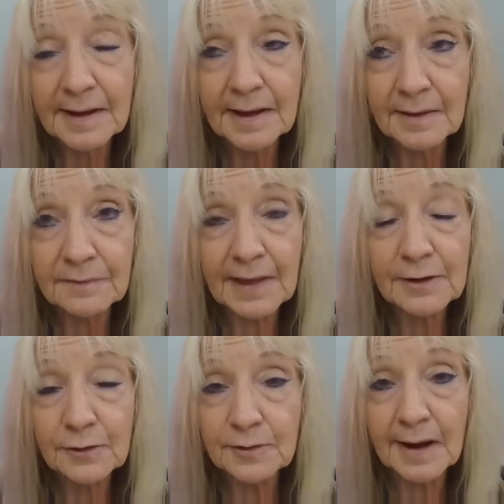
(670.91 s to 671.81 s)
If they
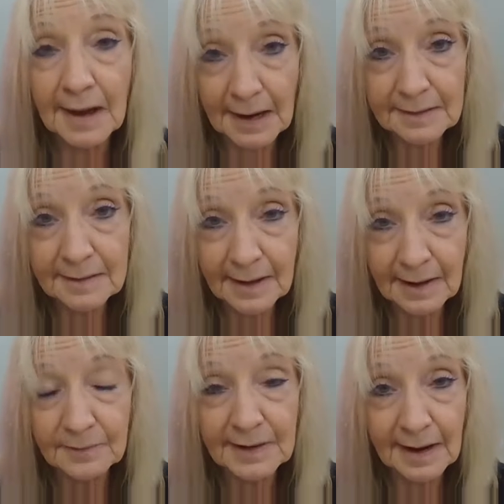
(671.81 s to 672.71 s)
do not
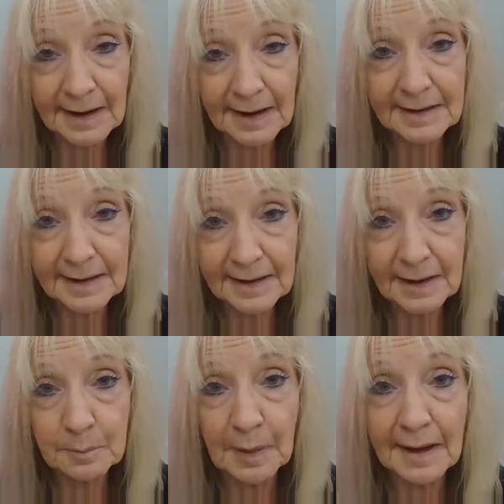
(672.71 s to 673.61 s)
have an
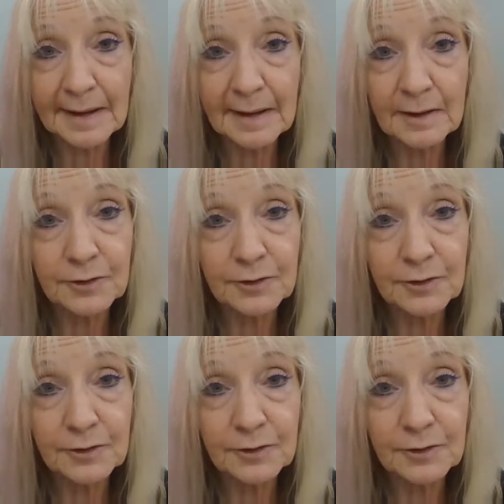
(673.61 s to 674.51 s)
ID by
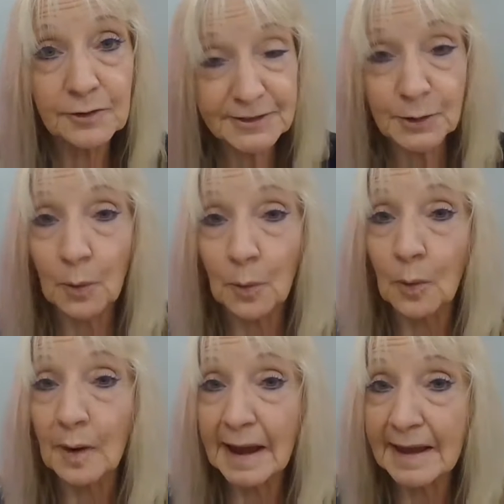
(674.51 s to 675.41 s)
driver's license
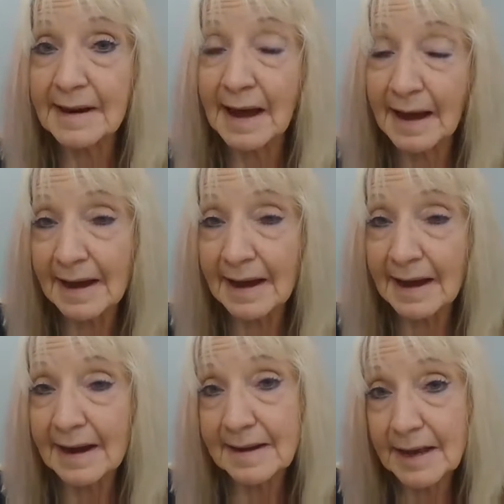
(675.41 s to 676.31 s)
or an
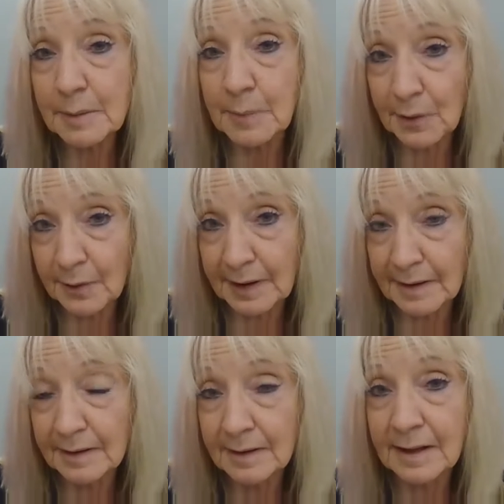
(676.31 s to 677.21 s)
ID
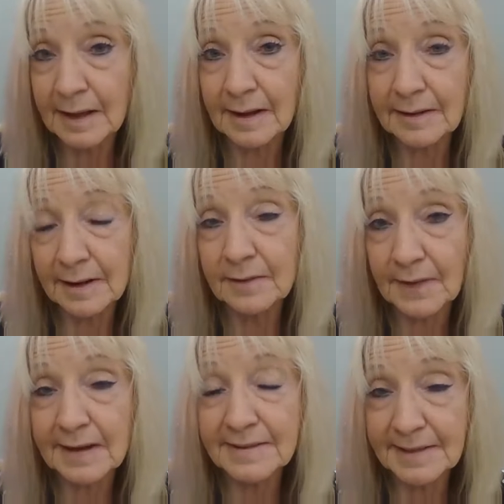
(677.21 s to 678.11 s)
period that
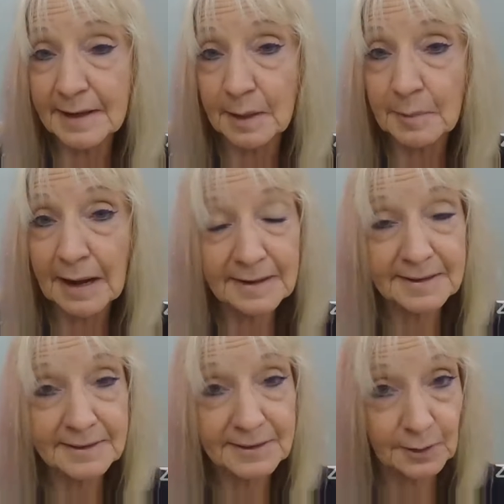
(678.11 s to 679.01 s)
identifies them, not
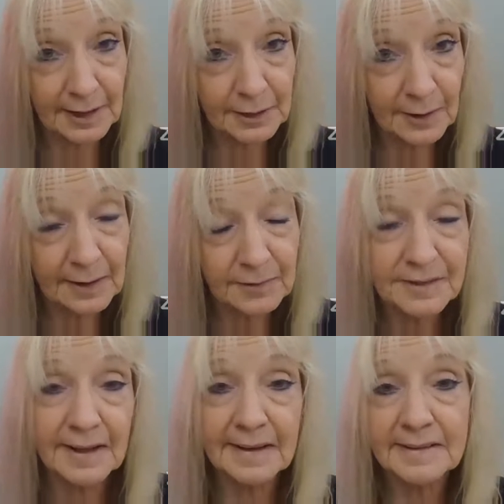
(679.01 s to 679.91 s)
necessarily a driver's
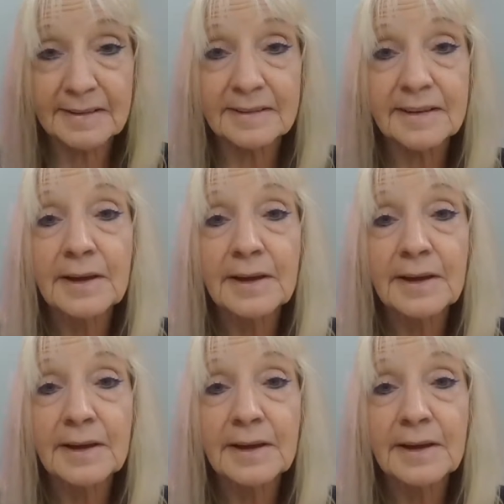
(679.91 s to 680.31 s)
license,